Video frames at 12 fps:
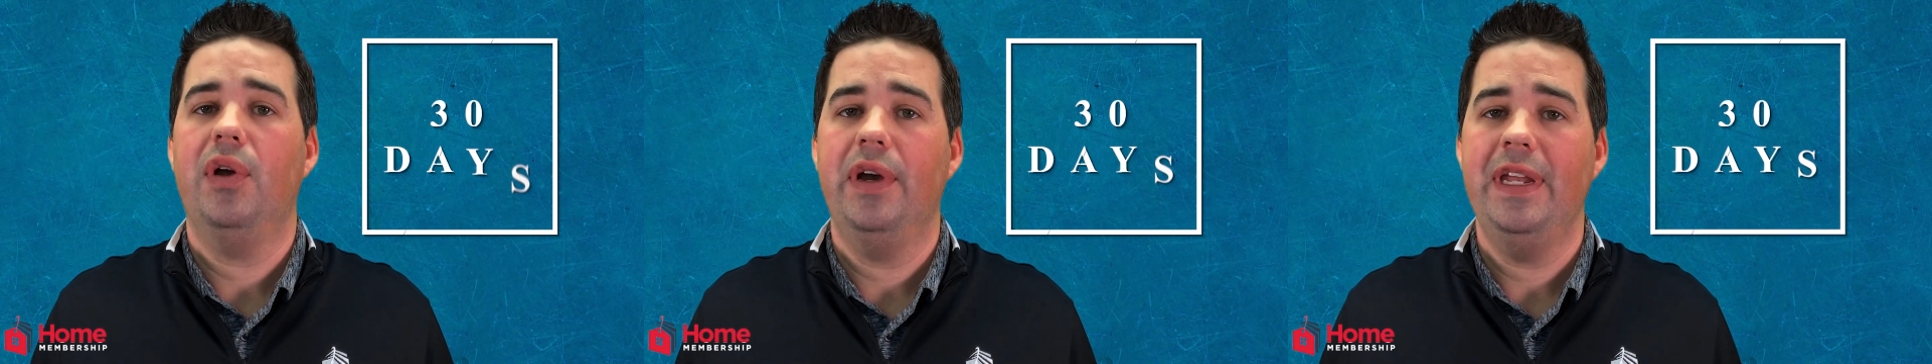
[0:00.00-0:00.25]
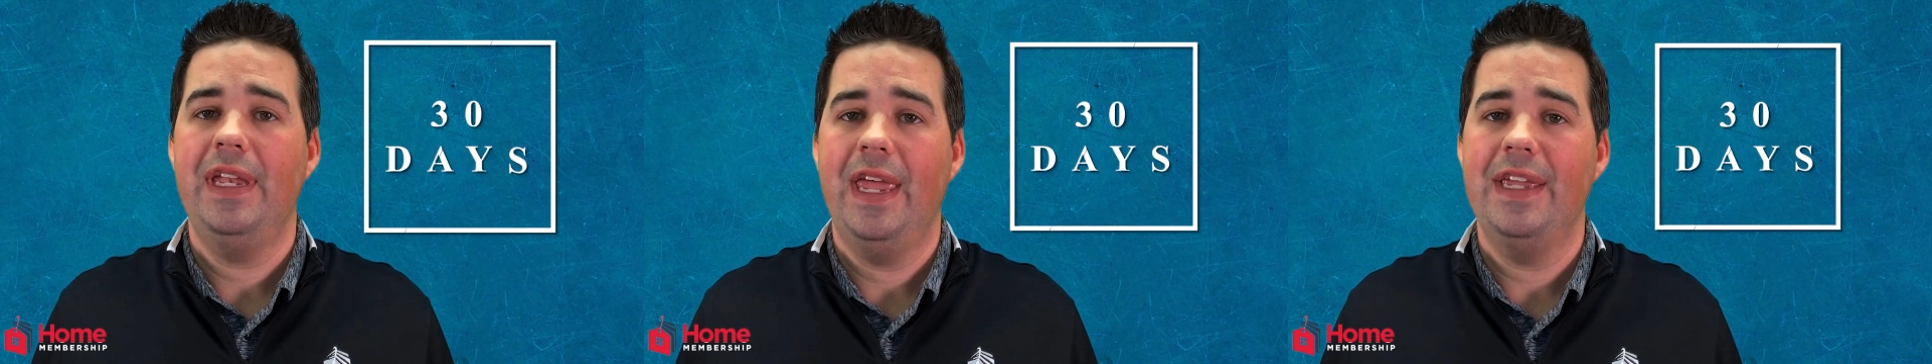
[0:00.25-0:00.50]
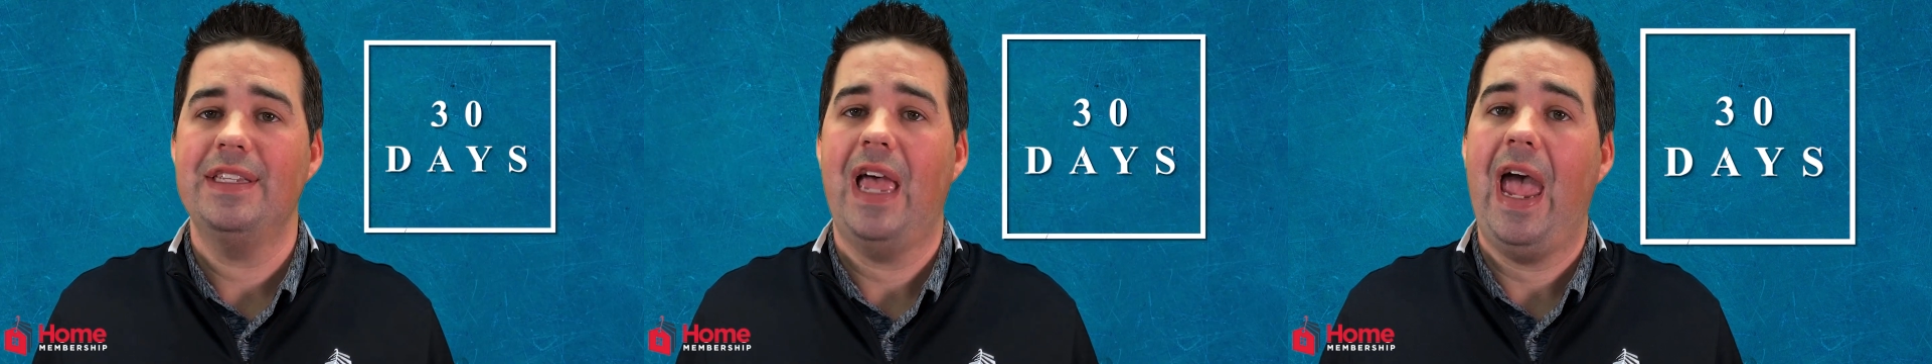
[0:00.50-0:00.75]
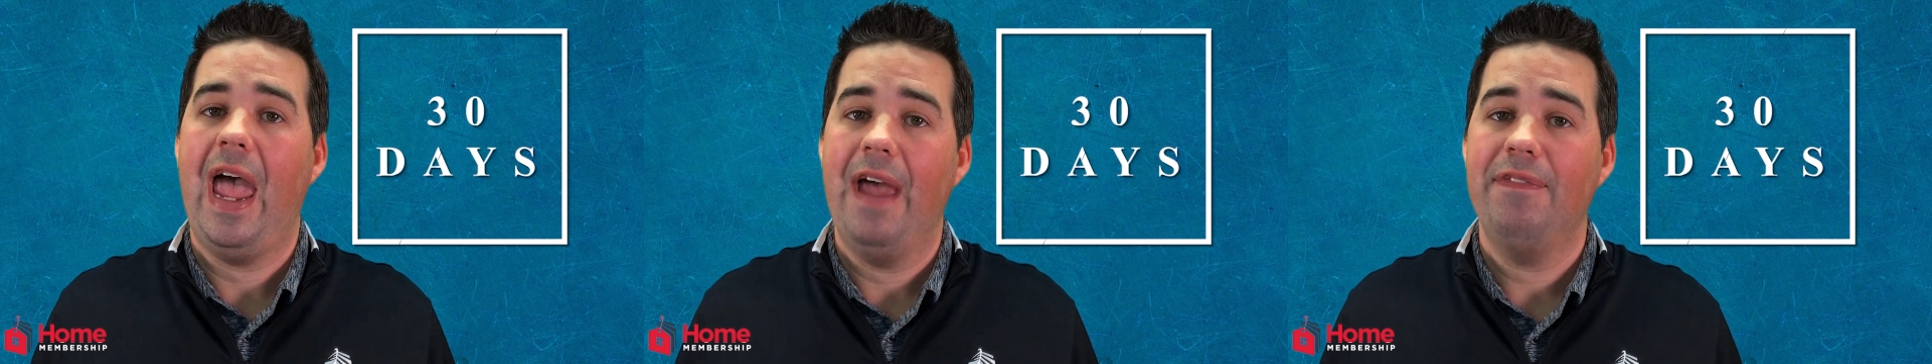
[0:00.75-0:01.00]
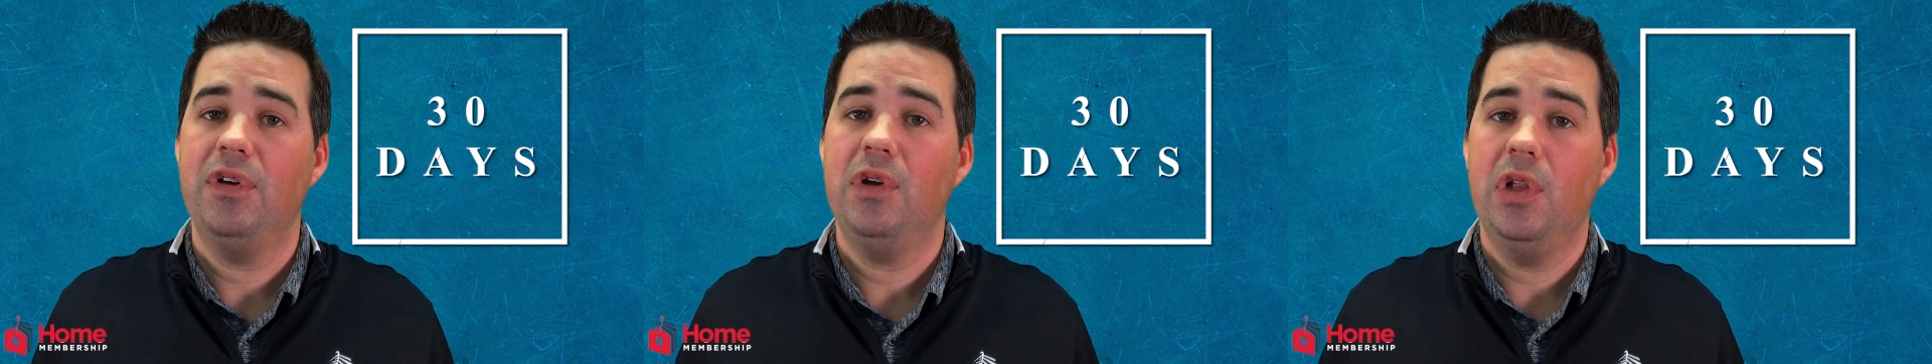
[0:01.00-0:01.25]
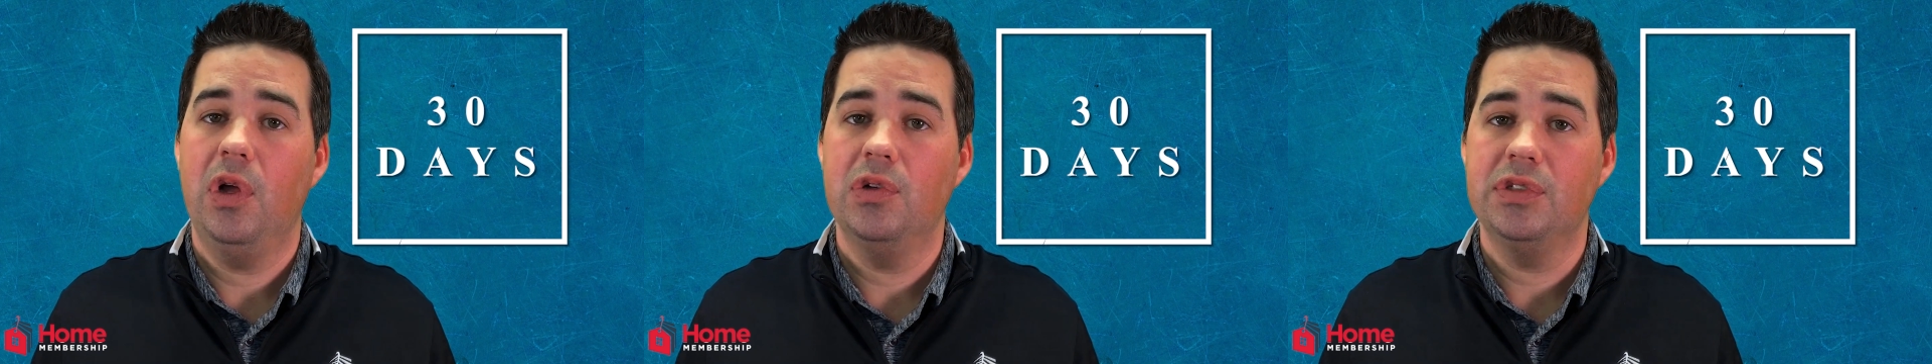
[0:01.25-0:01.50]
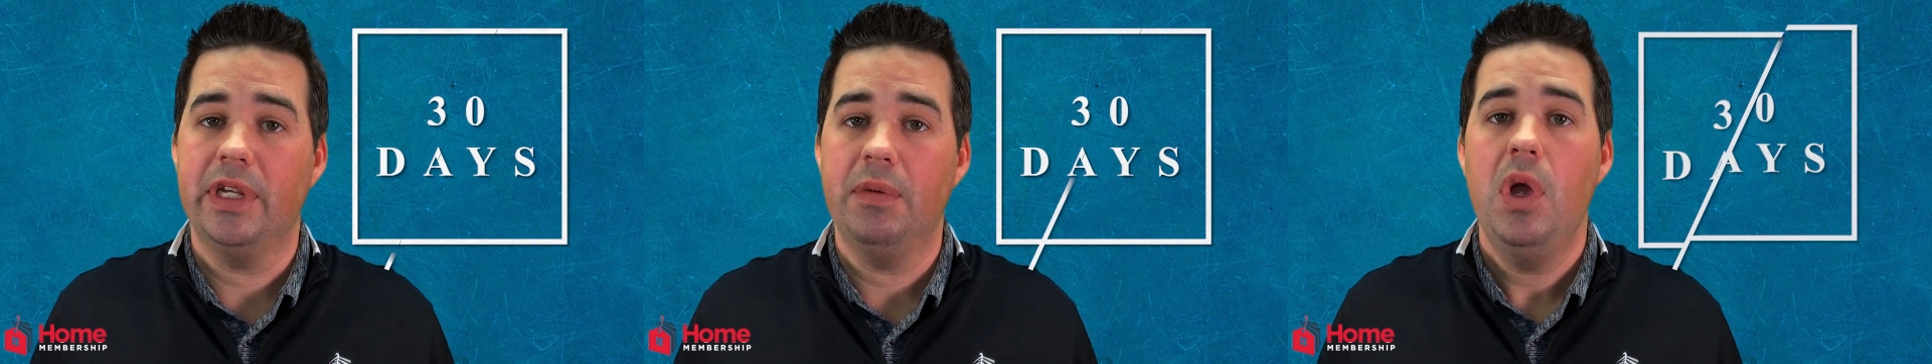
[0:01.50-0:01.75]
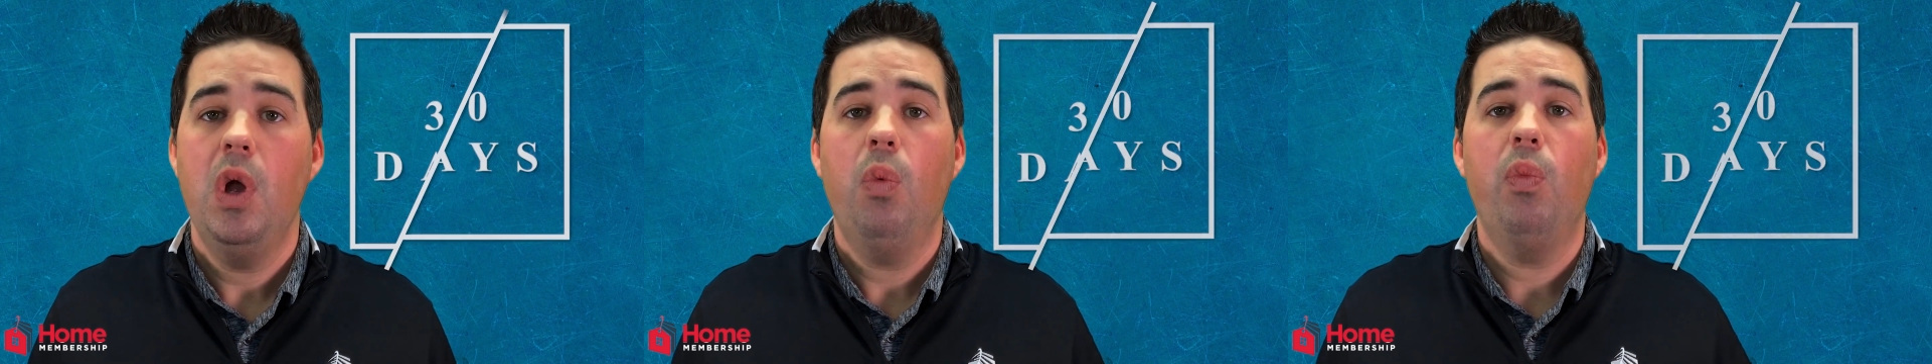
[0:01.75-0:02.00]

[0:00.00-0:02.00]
30 days after closing,